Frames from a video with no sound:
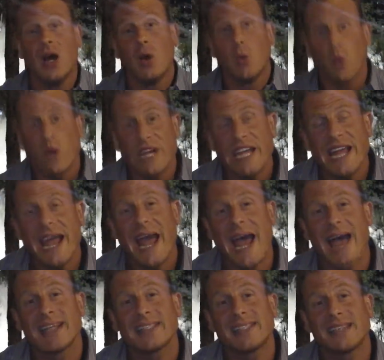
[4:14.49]
we
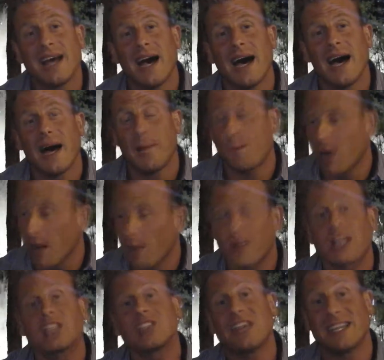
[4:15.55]
as uh,
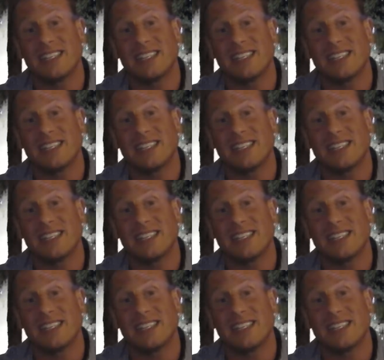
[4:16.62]
publics